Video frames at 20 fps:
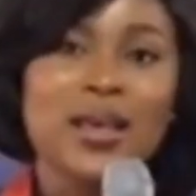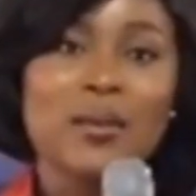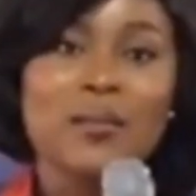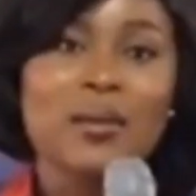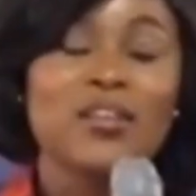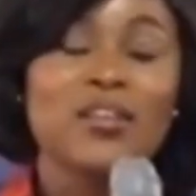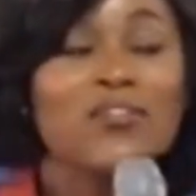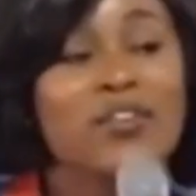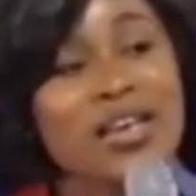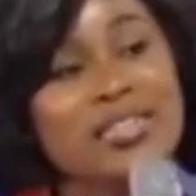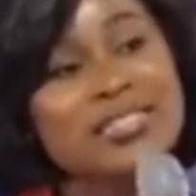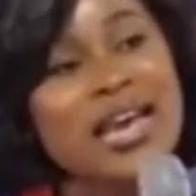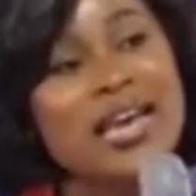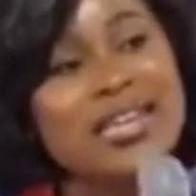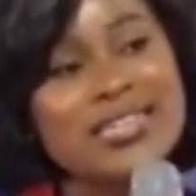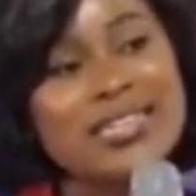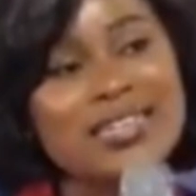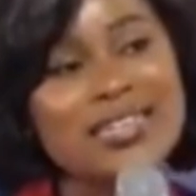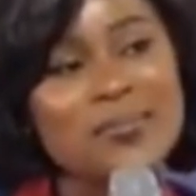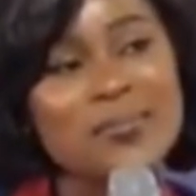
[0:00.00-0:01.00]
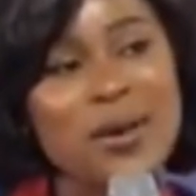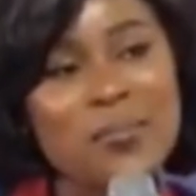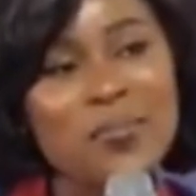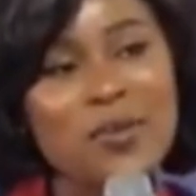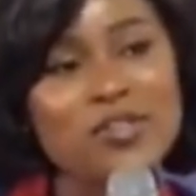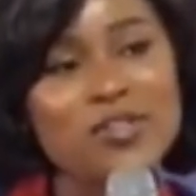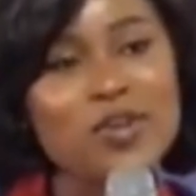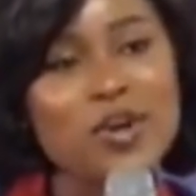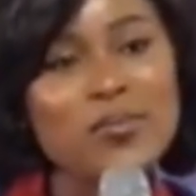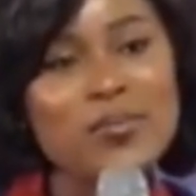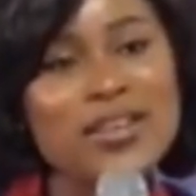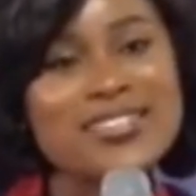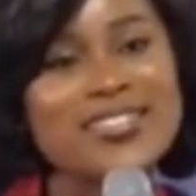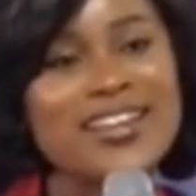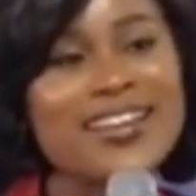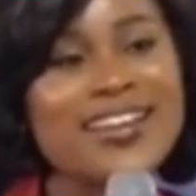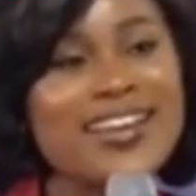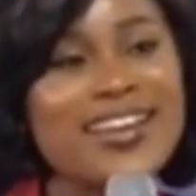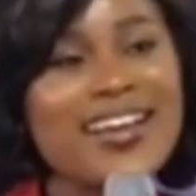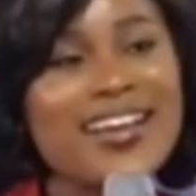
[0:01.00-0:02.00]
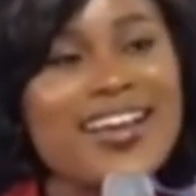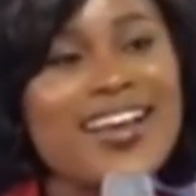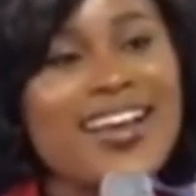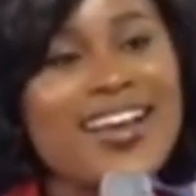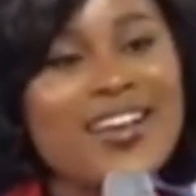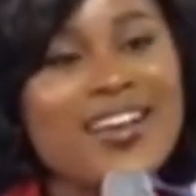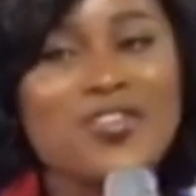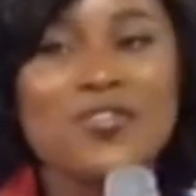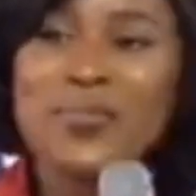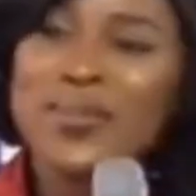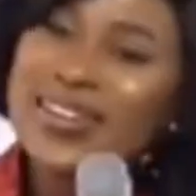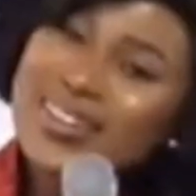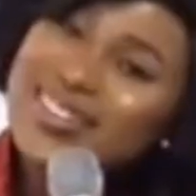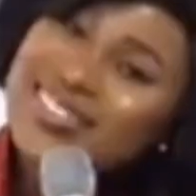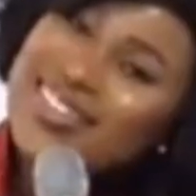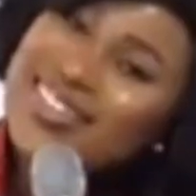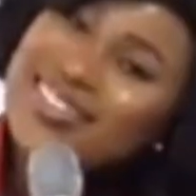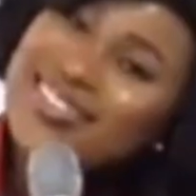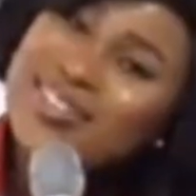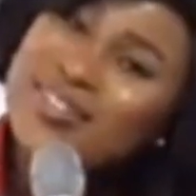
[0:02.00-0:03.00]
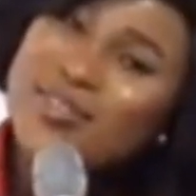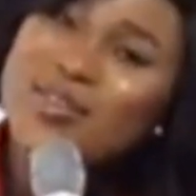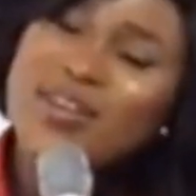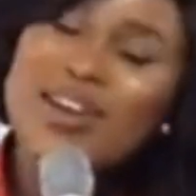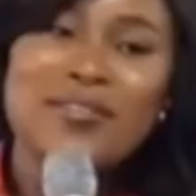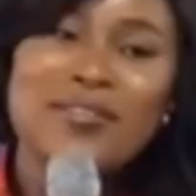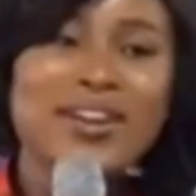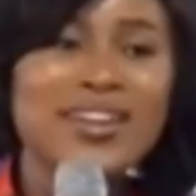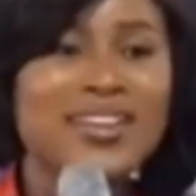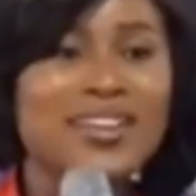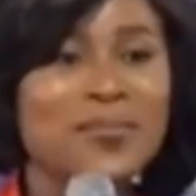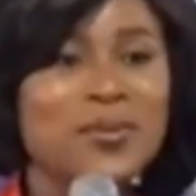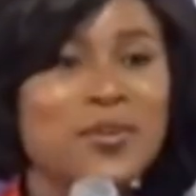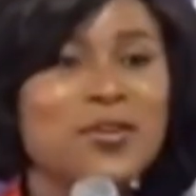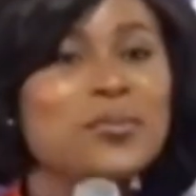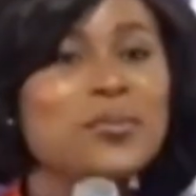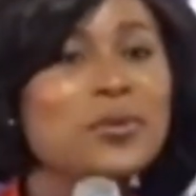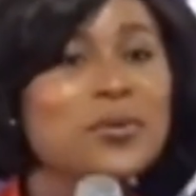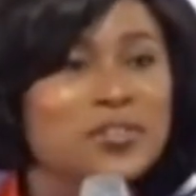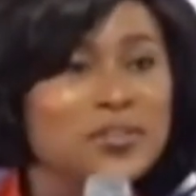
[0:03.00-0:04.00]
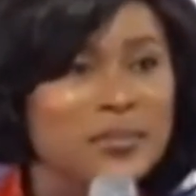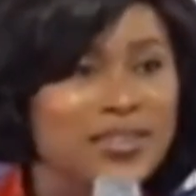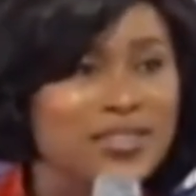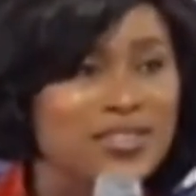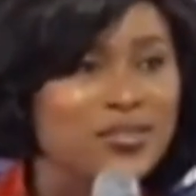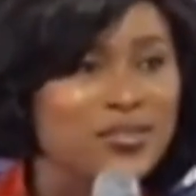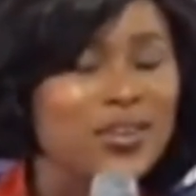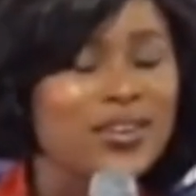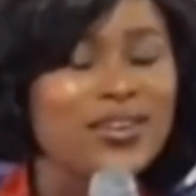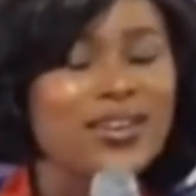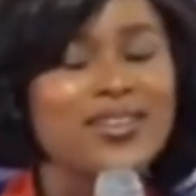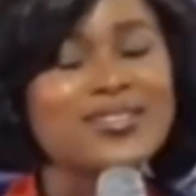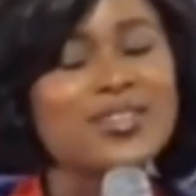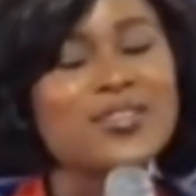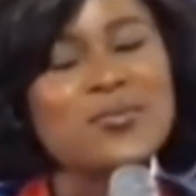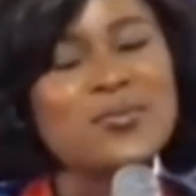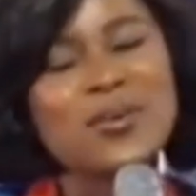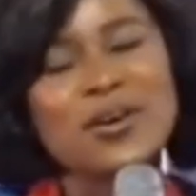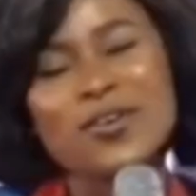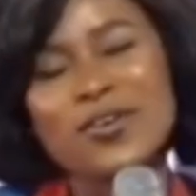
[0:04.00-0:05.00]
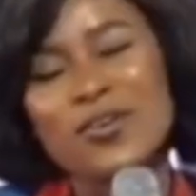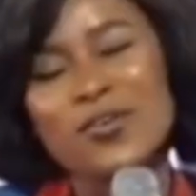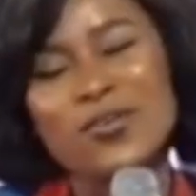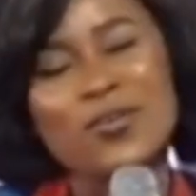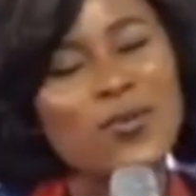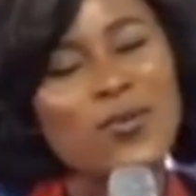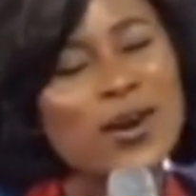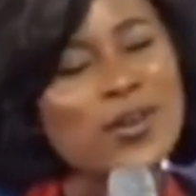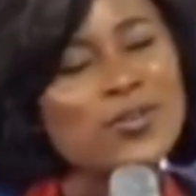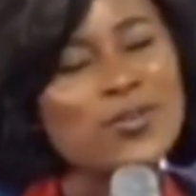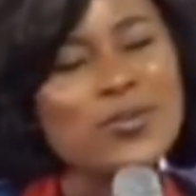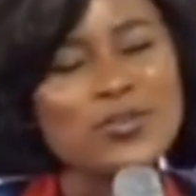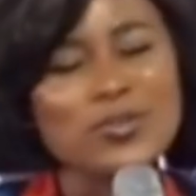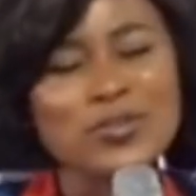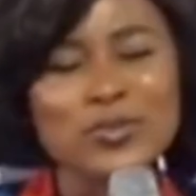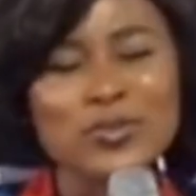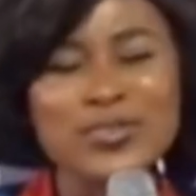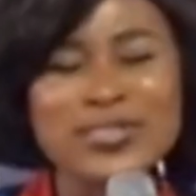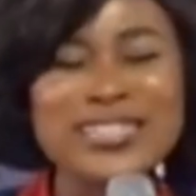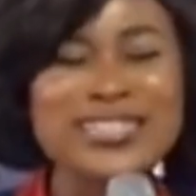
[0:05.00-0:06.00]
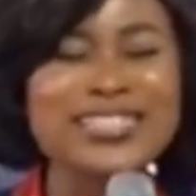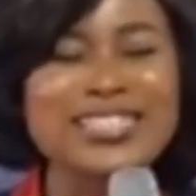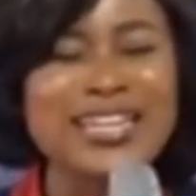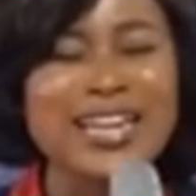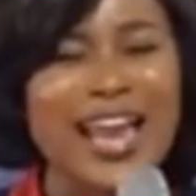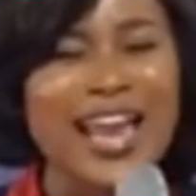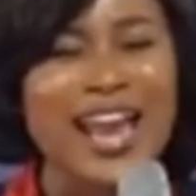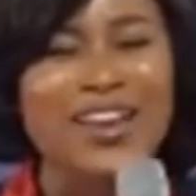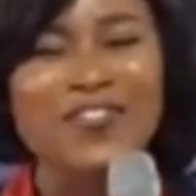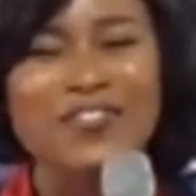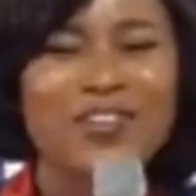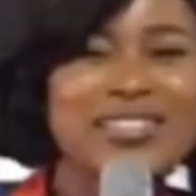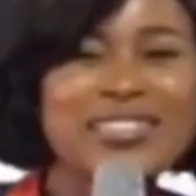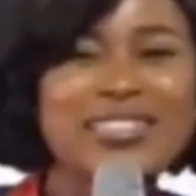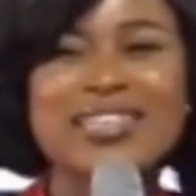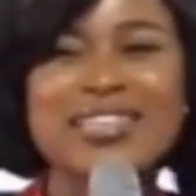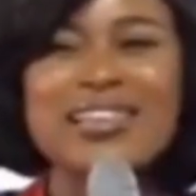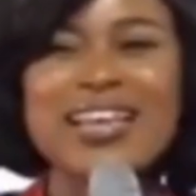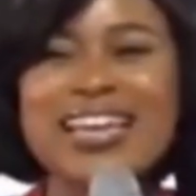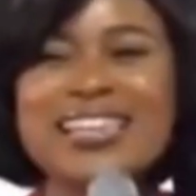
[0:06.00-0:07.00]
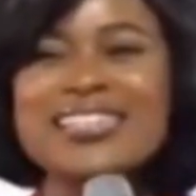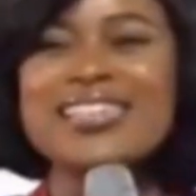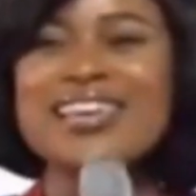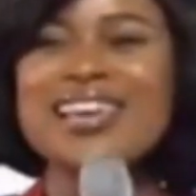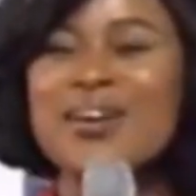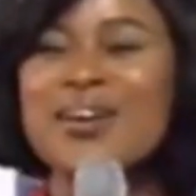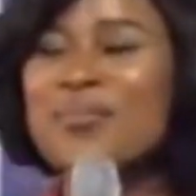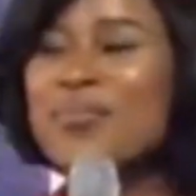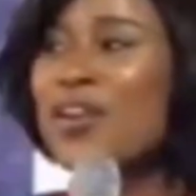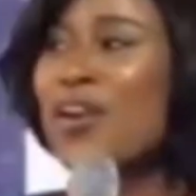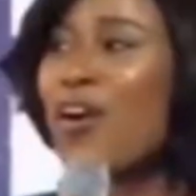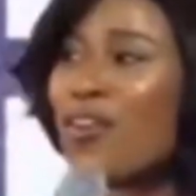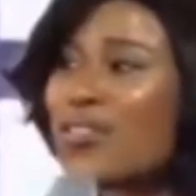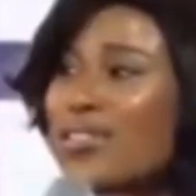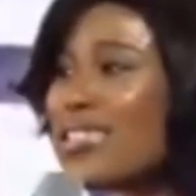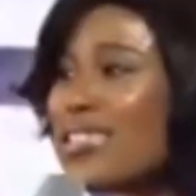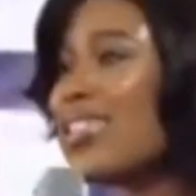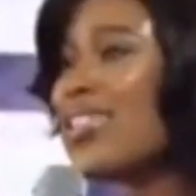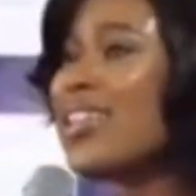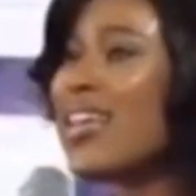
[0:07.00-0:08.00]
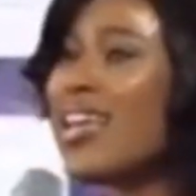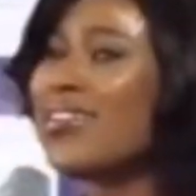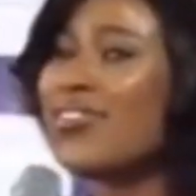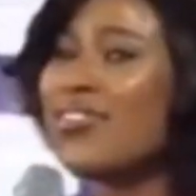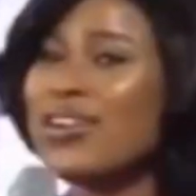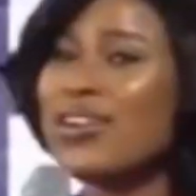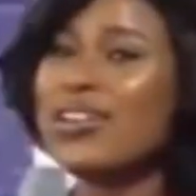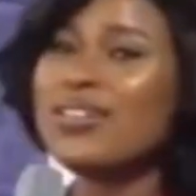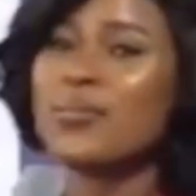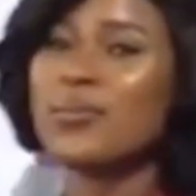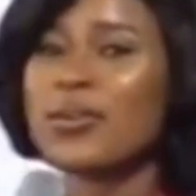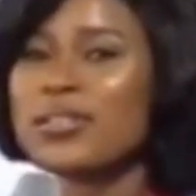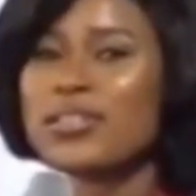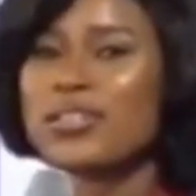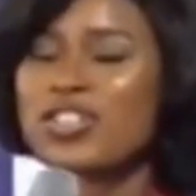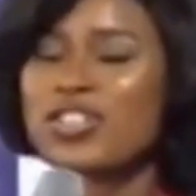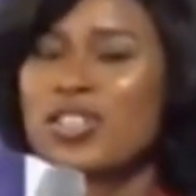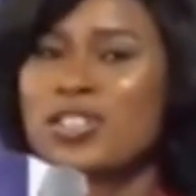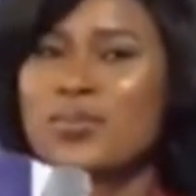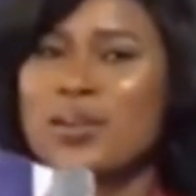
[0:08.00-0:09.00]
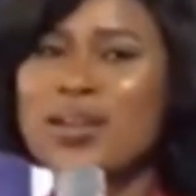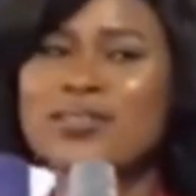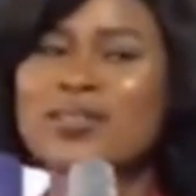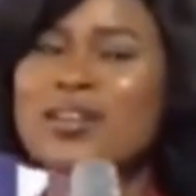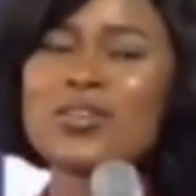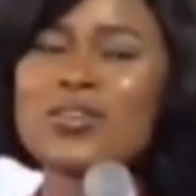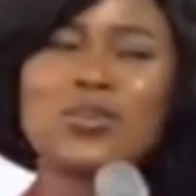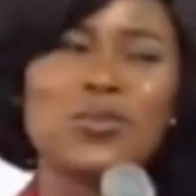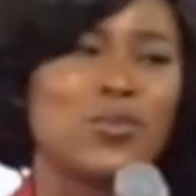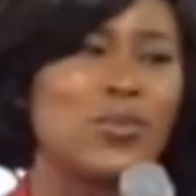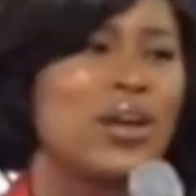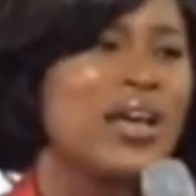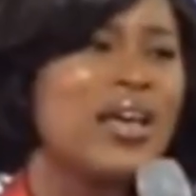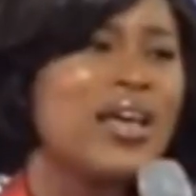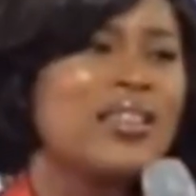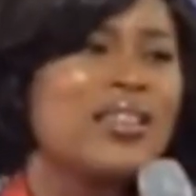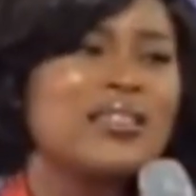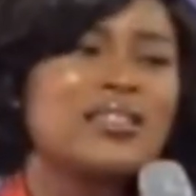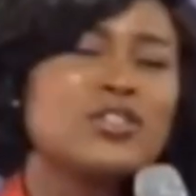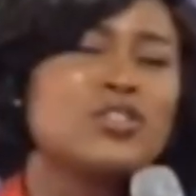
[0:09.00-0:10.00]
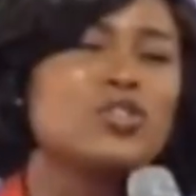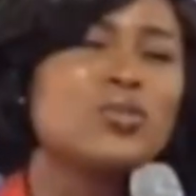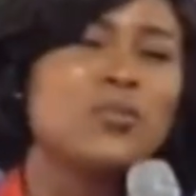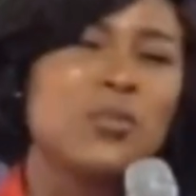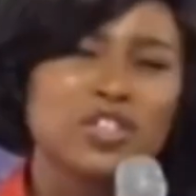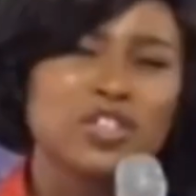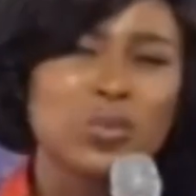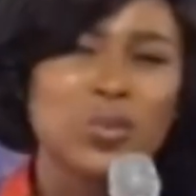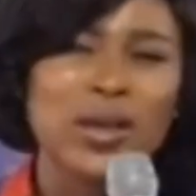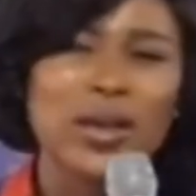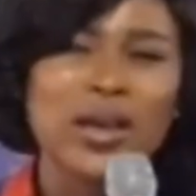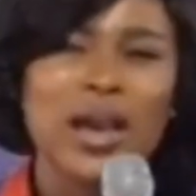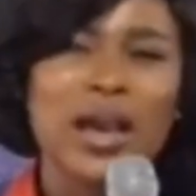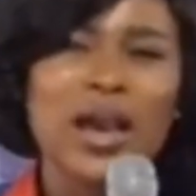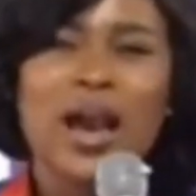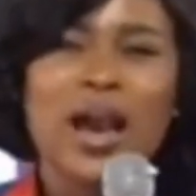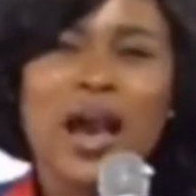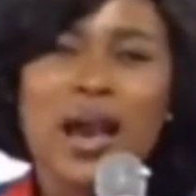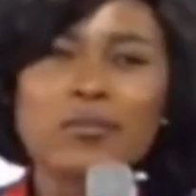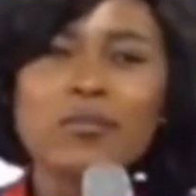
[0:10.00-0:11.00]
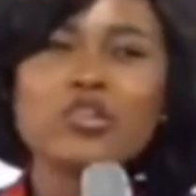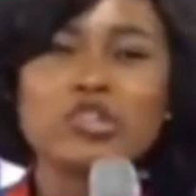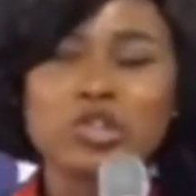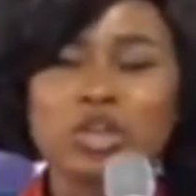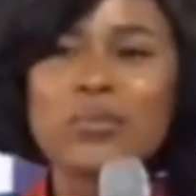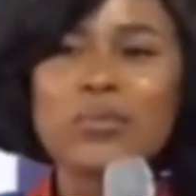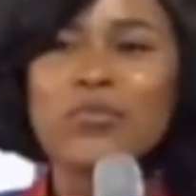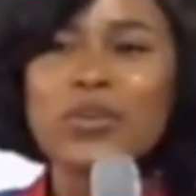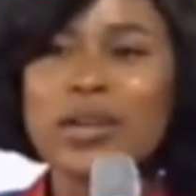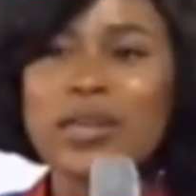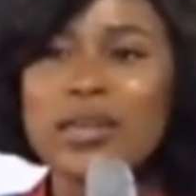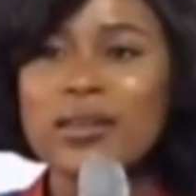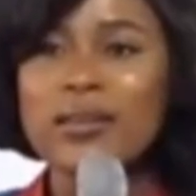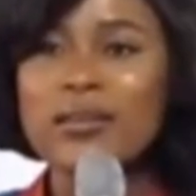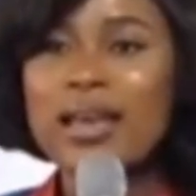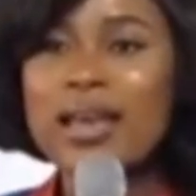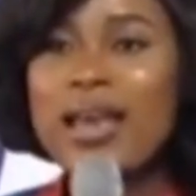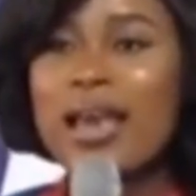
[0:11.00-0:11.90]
But the first day I did it, my boss called me and said, you've been initiated, so get ready, because we're going to make this regular. I said, oh my God, no, I don't want to do this. Initially, I fancied the idea of sitting there and grilling the politicians, but I was like, no, this is too much work. I'm not sure I'm ready.